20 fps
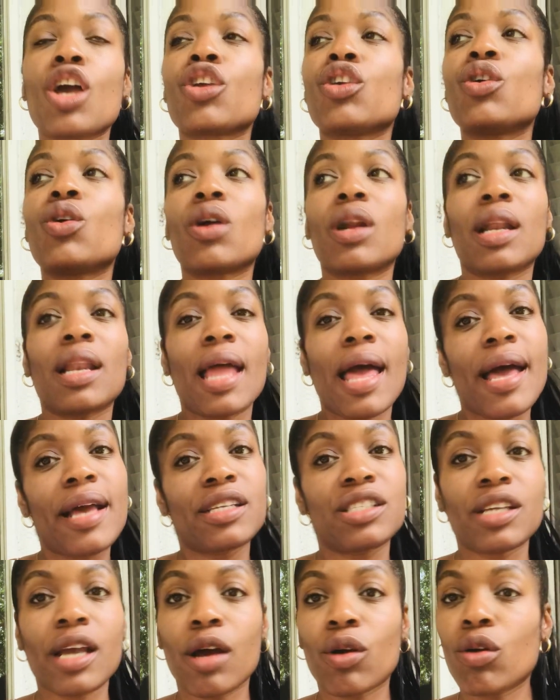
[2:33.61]
You're going to
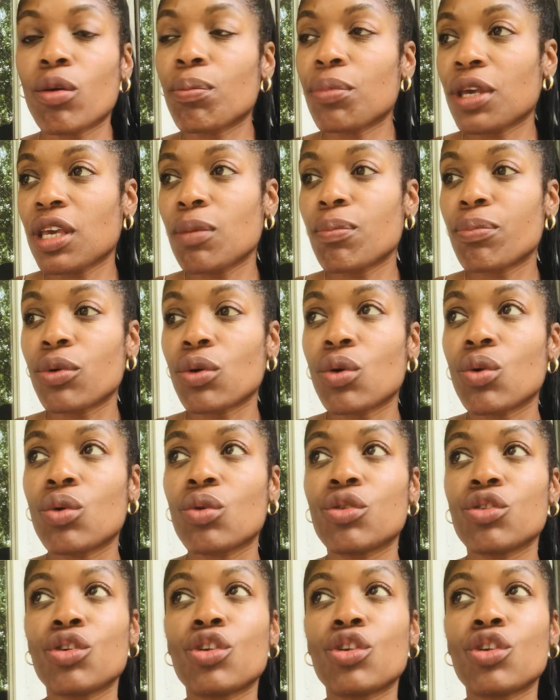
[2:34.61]
lash out on people.